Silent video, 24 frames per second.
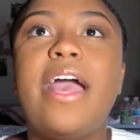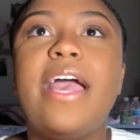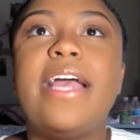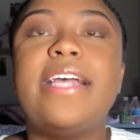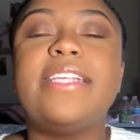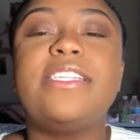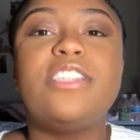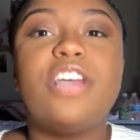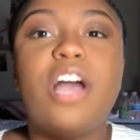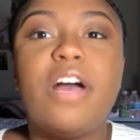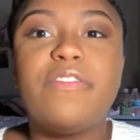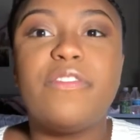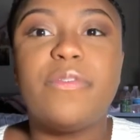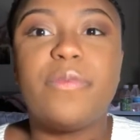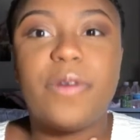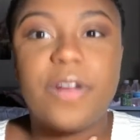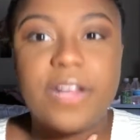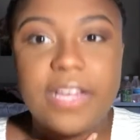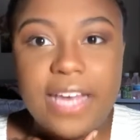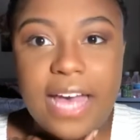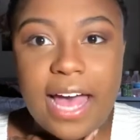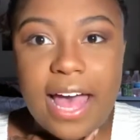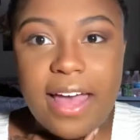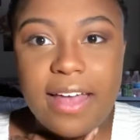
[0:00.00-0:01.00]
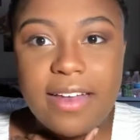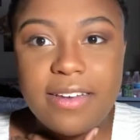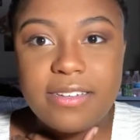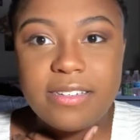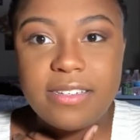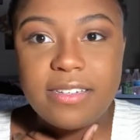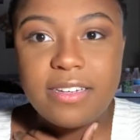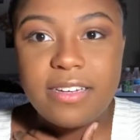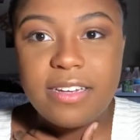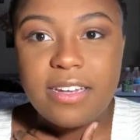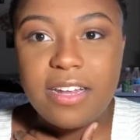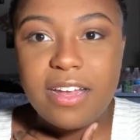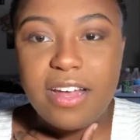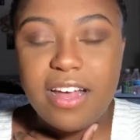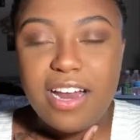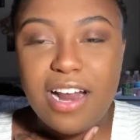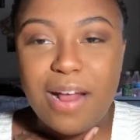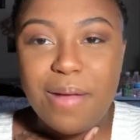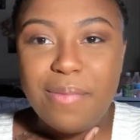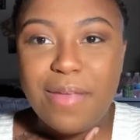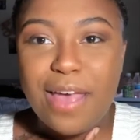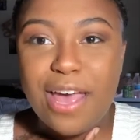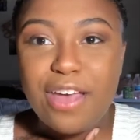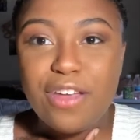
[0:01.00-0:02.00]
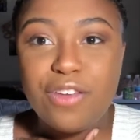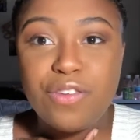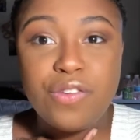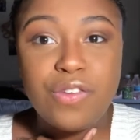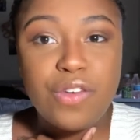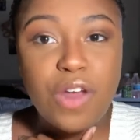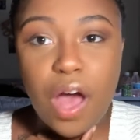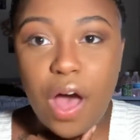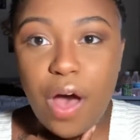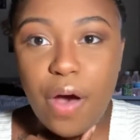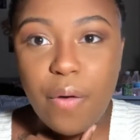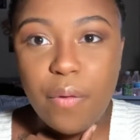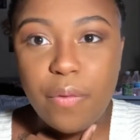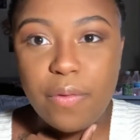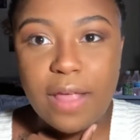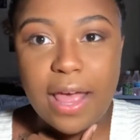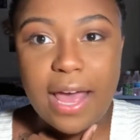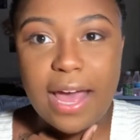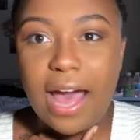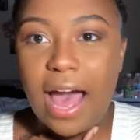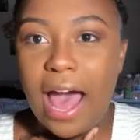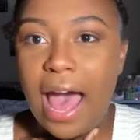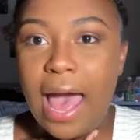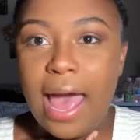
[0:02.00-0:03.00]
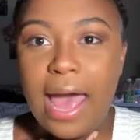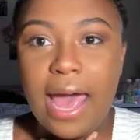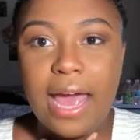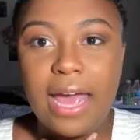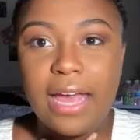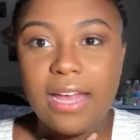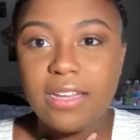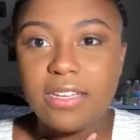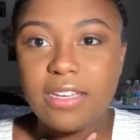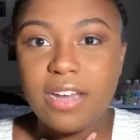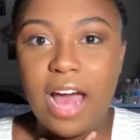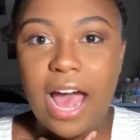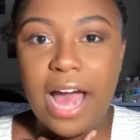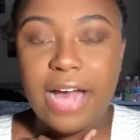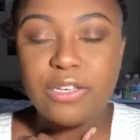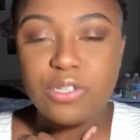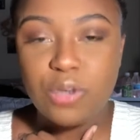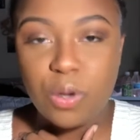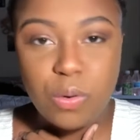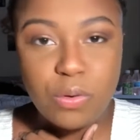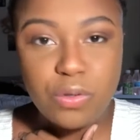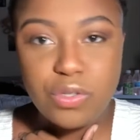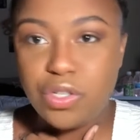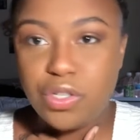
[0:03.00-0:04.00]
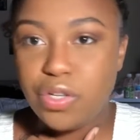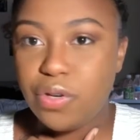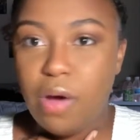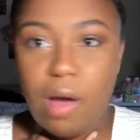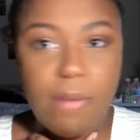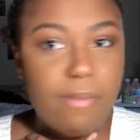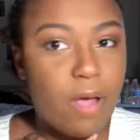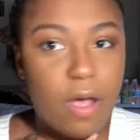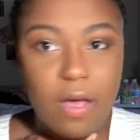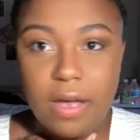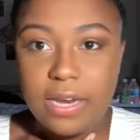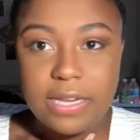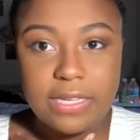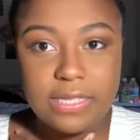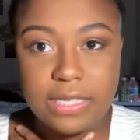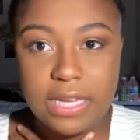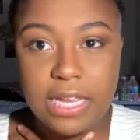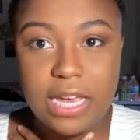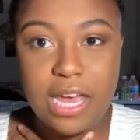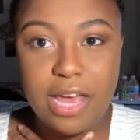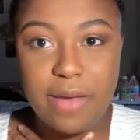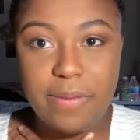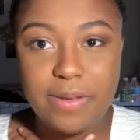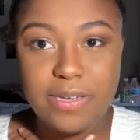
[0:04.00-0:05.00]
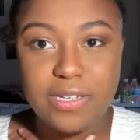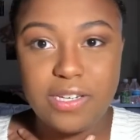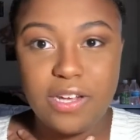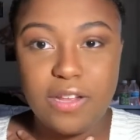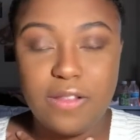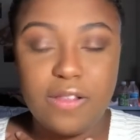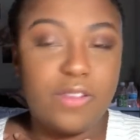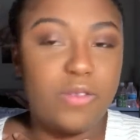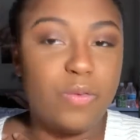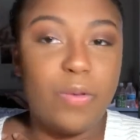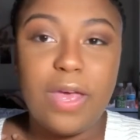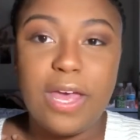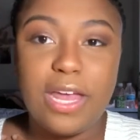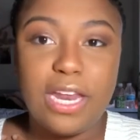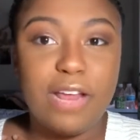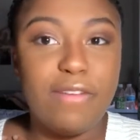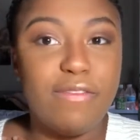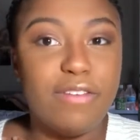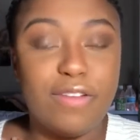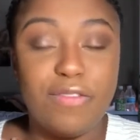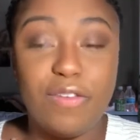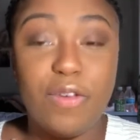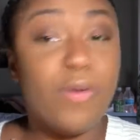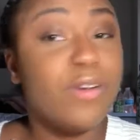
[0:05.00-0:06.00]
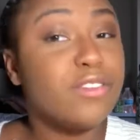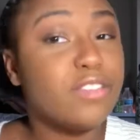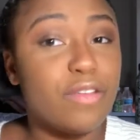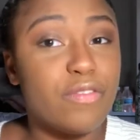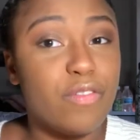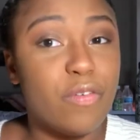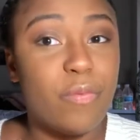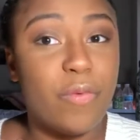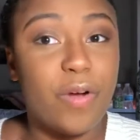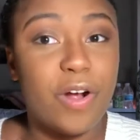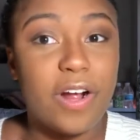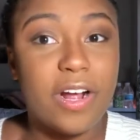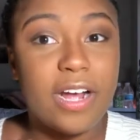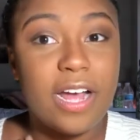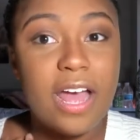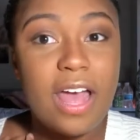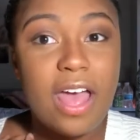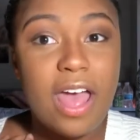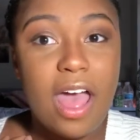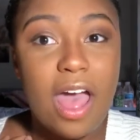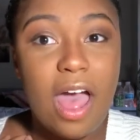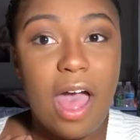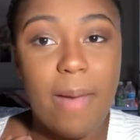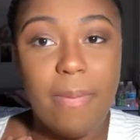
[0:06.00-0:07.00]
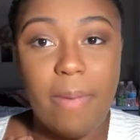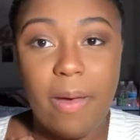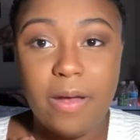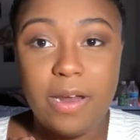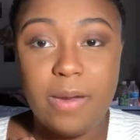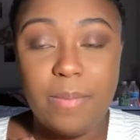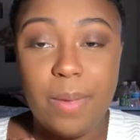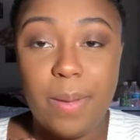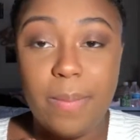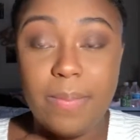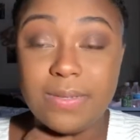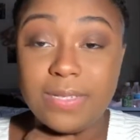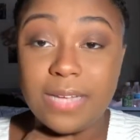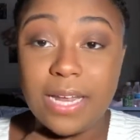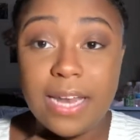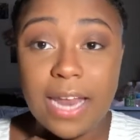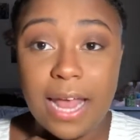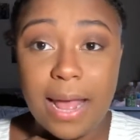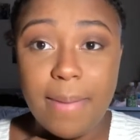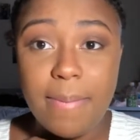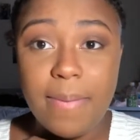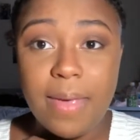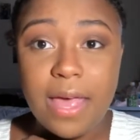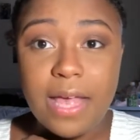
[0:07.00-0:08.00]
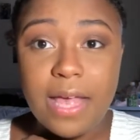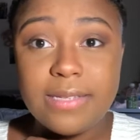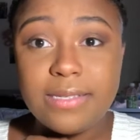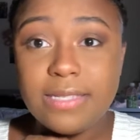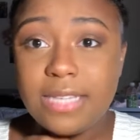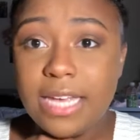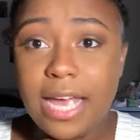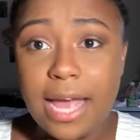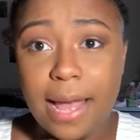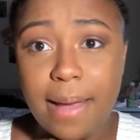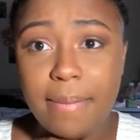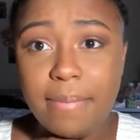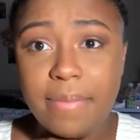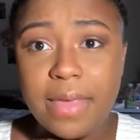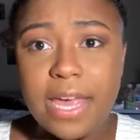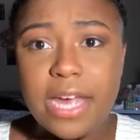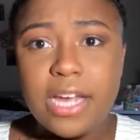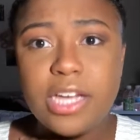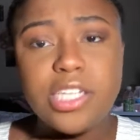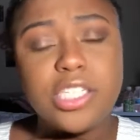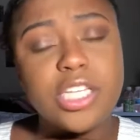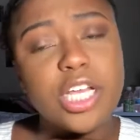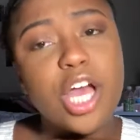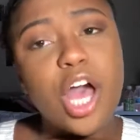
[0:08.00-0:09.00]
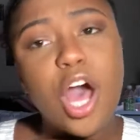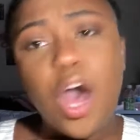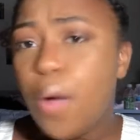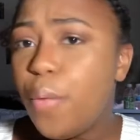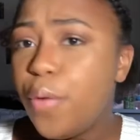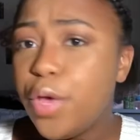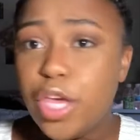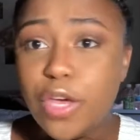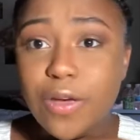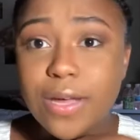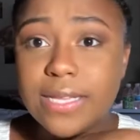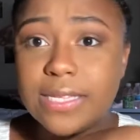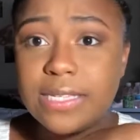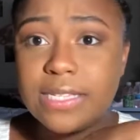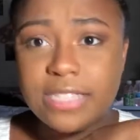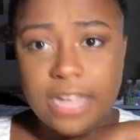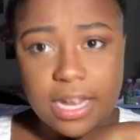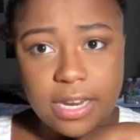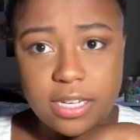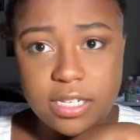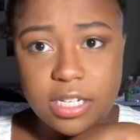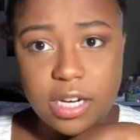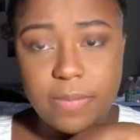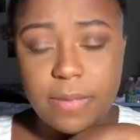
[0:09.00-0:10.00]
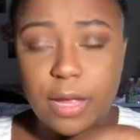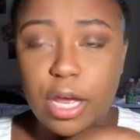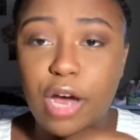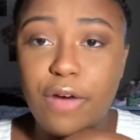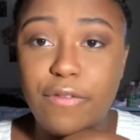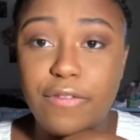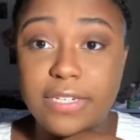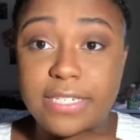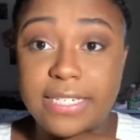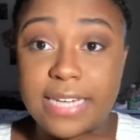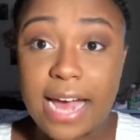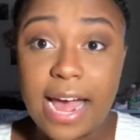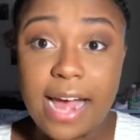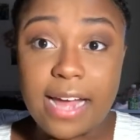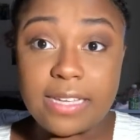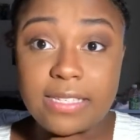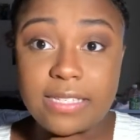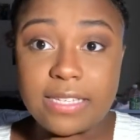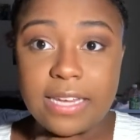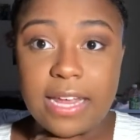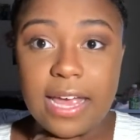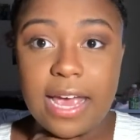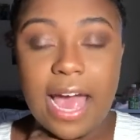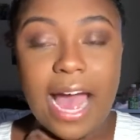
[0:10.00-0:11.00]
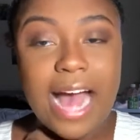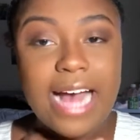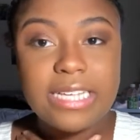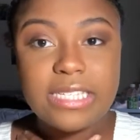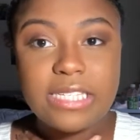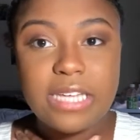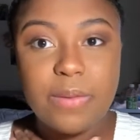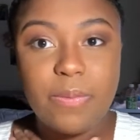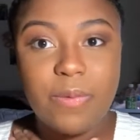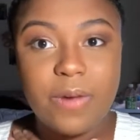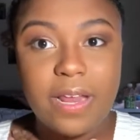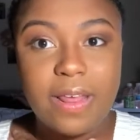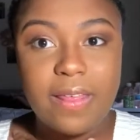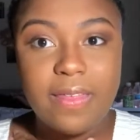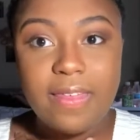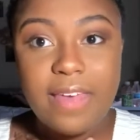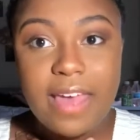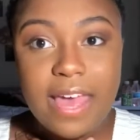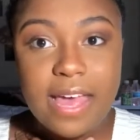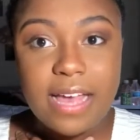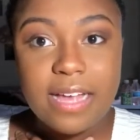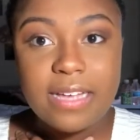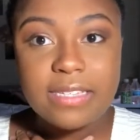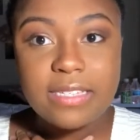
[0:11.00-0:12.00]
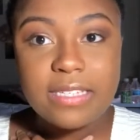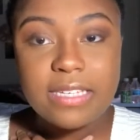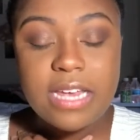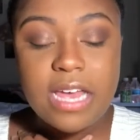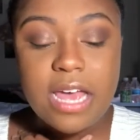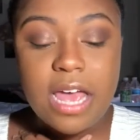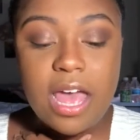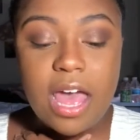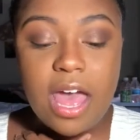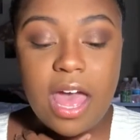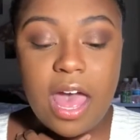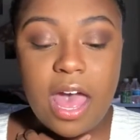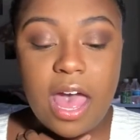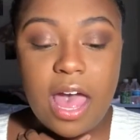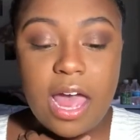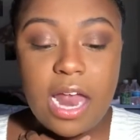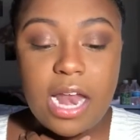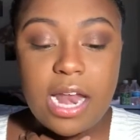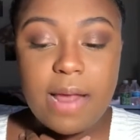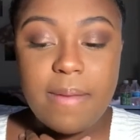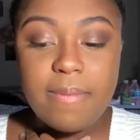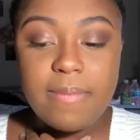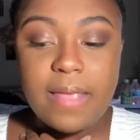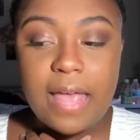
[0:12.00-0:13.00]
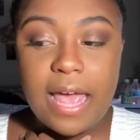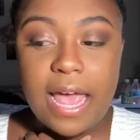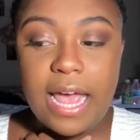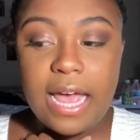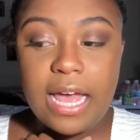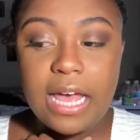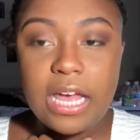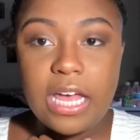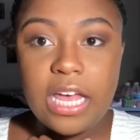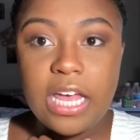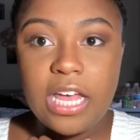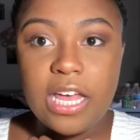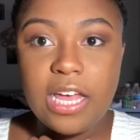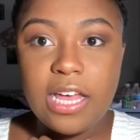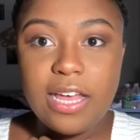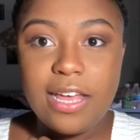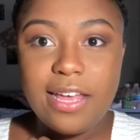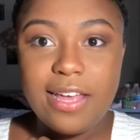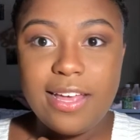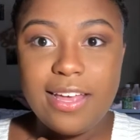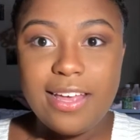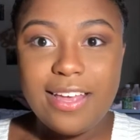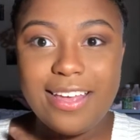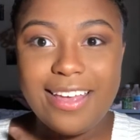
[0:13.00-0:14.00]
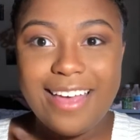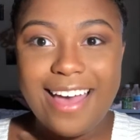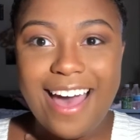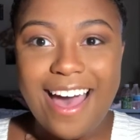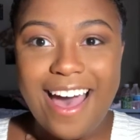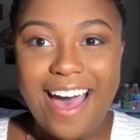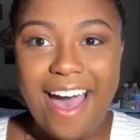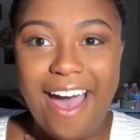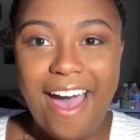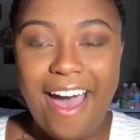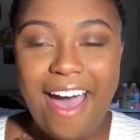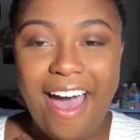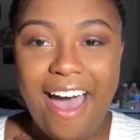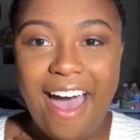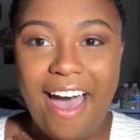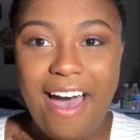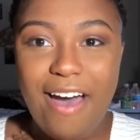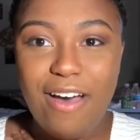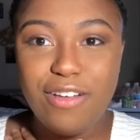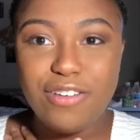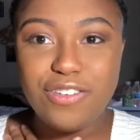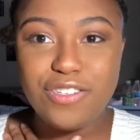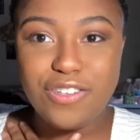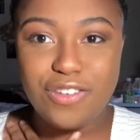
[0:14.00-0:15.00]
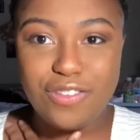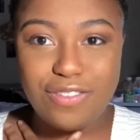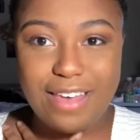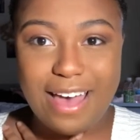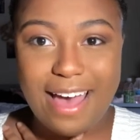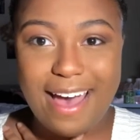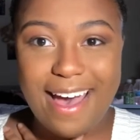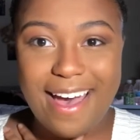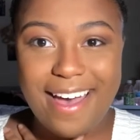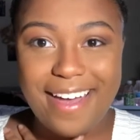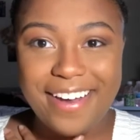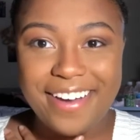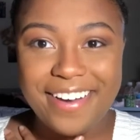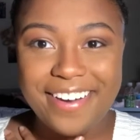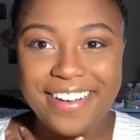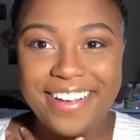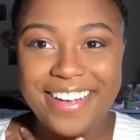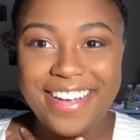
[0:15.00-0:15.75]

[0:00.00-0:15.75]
is he off of work yet? And I'm like, no, like, I told you I'm not gonna see him until this weekend. Even if he was off of work, I'm not gonna be able to see him. And she's like, oh, well, you can send it to him like over text and like ask him what he thinks. And I'm like, yeah, I'll do that.